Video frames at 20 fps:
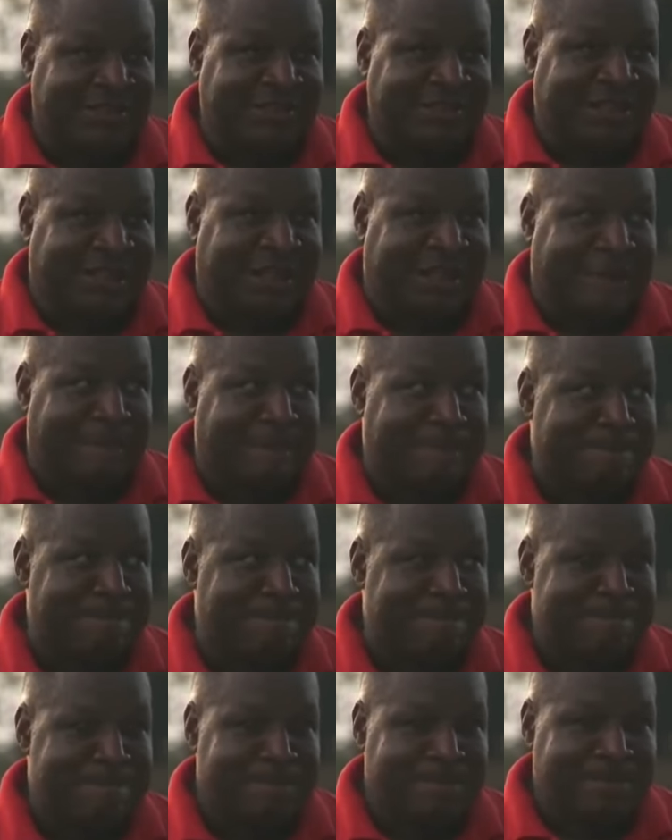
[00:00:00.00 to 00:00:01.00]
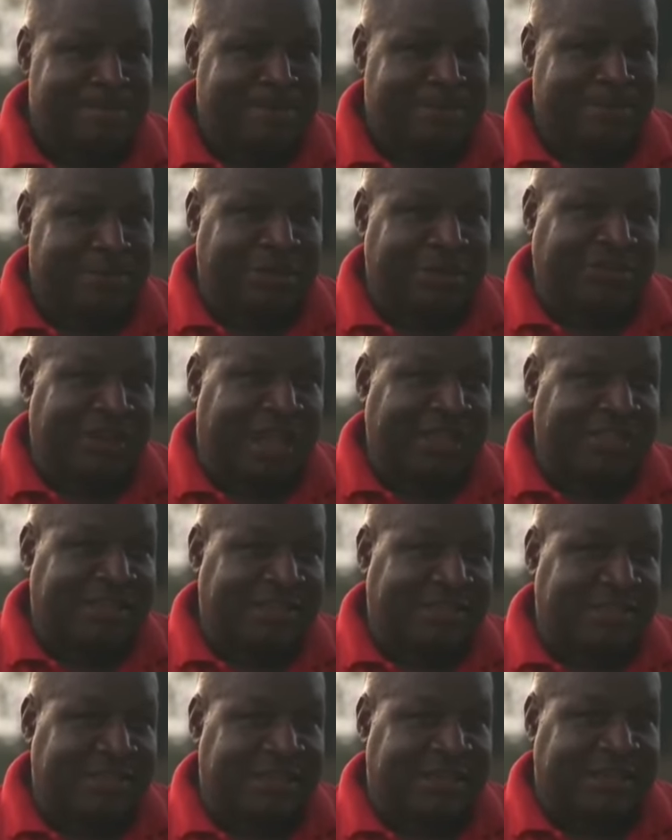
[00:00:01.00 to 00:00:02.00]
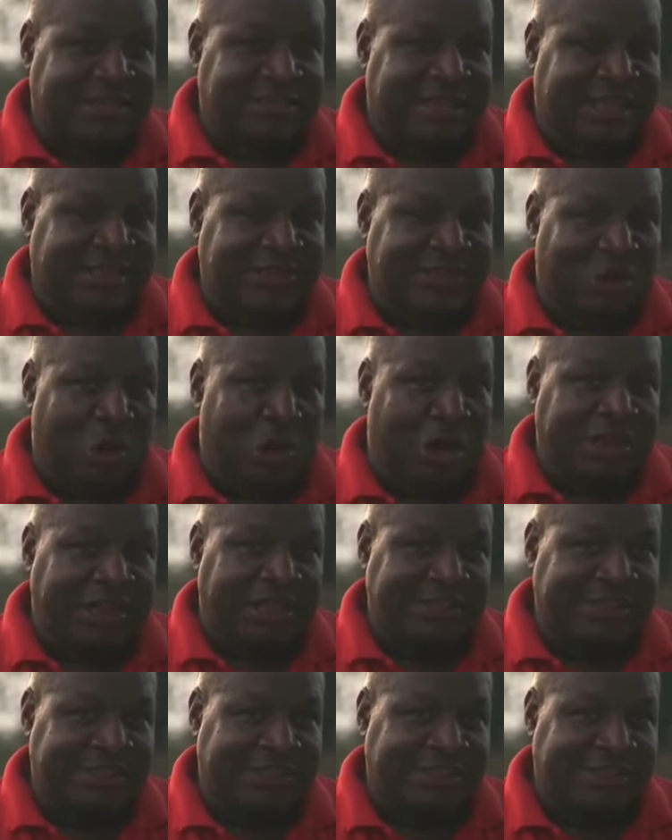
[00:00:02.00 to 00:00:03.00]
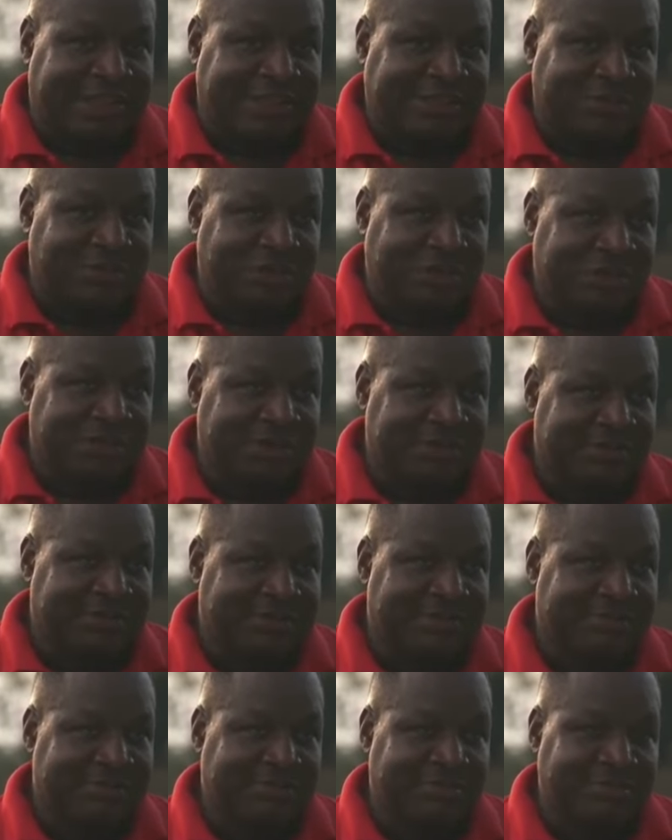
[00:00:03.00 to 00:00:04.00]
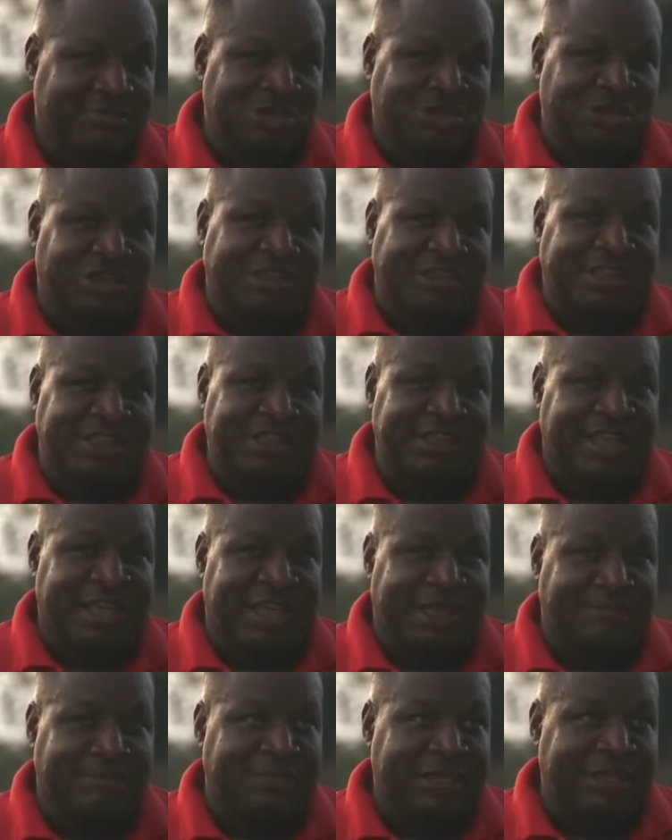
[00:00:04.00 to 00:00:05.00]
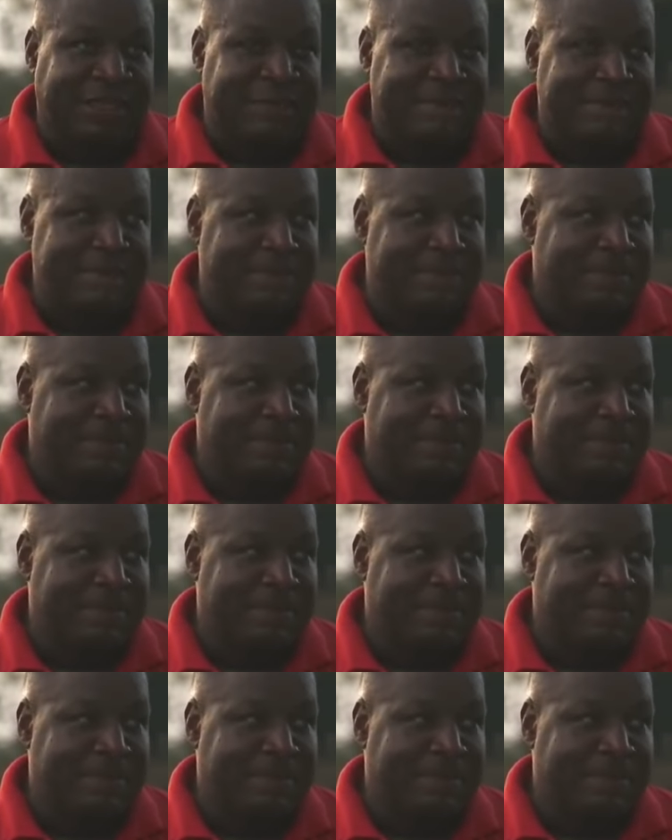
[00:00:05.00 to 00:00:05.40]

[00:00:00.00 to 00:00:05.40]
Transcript: Um, we tried to stay as, as organized as, as we could, majority of the, um, the game.